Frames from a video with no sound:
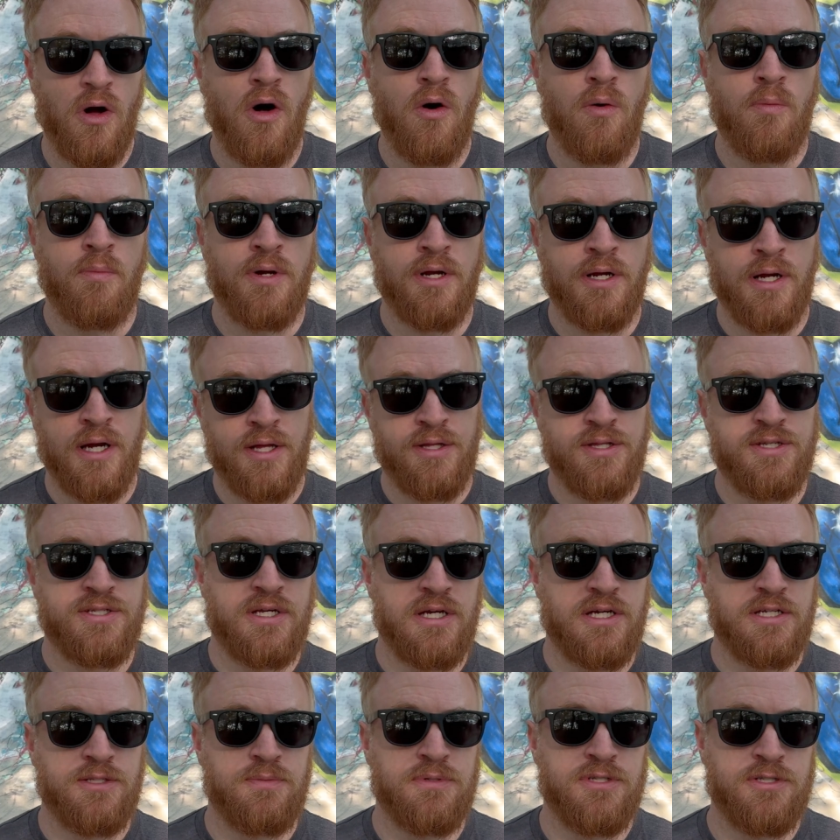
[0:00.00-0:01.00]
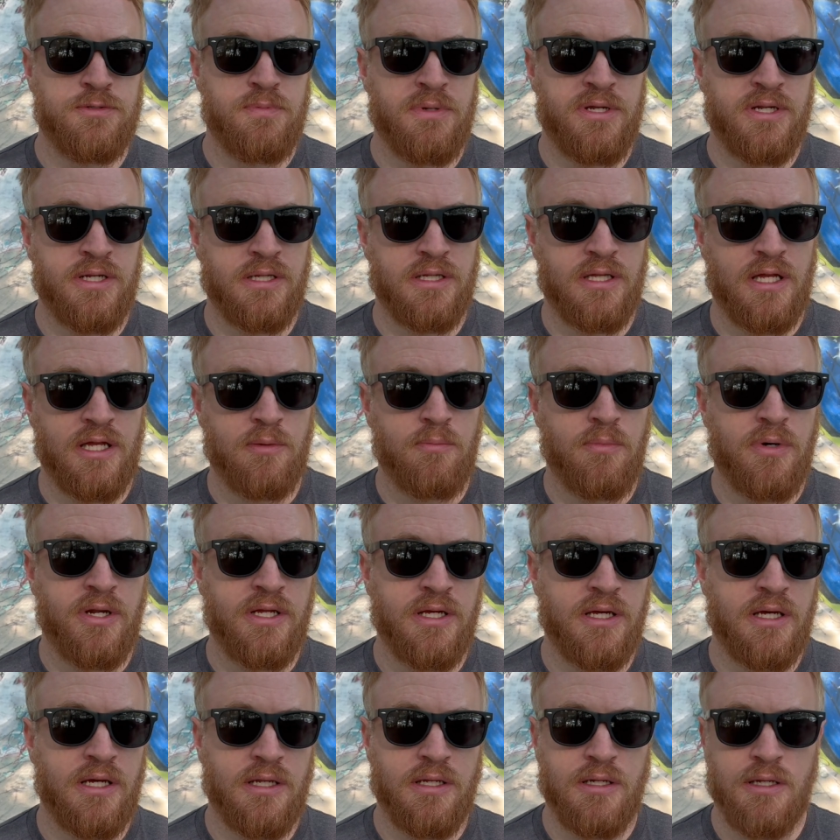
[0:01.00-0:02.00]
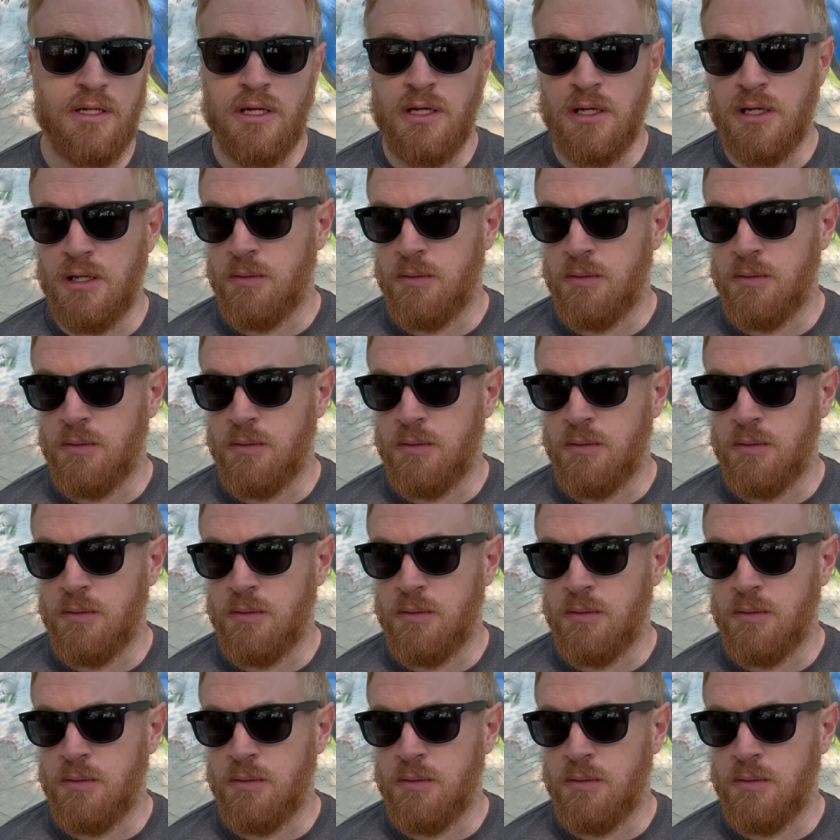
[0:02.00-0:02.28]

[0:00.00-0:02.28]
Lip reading: oh my God, this guy's been spending a lot of money on